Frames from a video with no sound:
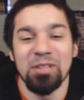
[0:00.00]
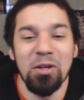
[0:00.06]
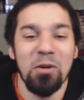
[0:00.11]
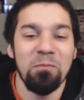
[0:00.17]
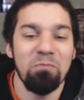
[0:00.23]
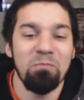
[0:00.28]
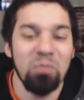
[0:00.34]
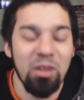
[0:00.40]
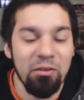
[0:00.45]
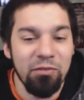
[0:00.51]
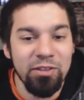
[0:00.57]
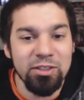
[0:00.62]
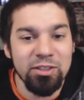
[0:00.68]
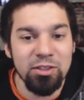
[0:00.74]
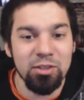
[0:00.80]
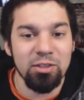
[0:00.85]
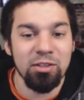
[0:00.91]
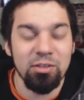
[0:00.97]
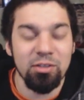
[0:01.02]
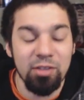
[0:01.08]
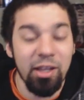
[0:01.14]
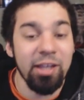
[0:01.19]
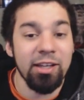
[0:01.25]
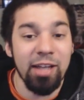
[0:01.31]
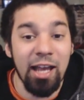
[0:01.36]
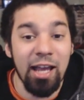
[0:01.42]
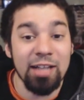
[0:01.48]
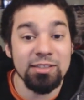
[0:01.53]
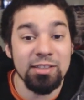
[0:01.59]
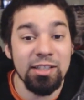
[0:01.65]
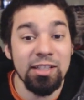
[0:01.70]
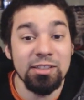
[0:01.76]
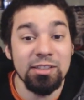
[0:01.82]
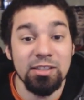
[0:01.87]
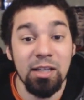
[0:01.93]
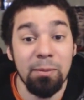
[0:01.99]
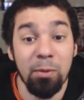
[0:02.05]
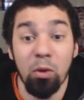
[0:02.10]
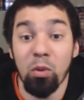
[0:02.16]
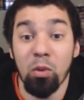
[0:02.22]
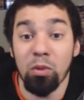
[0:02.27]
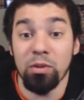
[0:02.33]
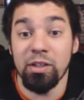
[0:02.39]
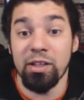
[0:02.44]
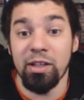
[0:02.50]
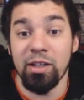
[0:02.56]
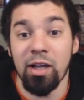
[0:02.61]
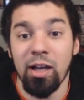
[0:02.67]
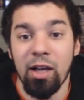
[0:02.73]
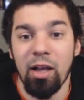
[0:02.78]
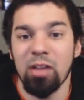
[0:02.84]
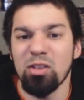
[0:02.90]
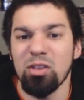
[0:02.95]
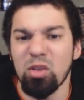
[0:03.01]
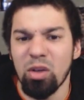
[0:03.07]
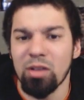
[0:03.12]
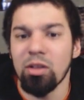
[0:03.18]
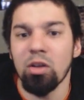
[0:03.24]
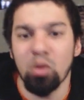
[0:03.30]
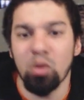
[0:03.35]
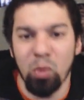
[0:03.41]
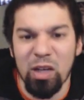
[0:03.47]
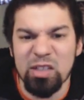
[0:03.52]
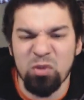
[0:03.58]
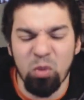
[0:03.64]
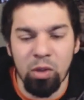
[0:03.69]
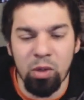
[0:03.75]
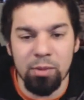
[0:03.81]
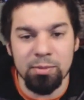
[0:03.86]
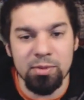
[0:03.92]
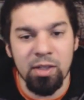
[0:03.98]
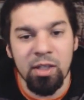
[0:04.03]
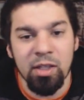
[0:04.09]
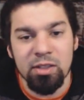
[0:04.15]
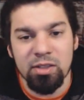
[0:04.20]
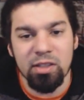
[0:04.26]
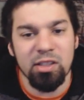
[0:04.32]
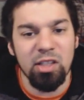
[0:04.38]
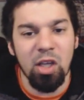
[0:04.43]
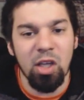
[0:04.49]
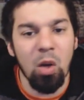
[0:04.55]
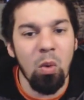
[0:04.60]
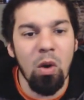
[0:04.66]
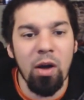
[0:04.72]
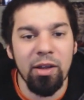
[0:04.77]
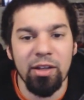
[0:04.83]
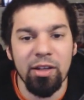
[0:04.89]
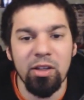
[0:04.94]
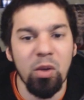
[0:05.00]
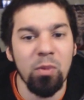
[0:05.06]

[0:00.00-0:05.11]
so, the adventurer lady actually ends up holding a little quest for him so they can go on it.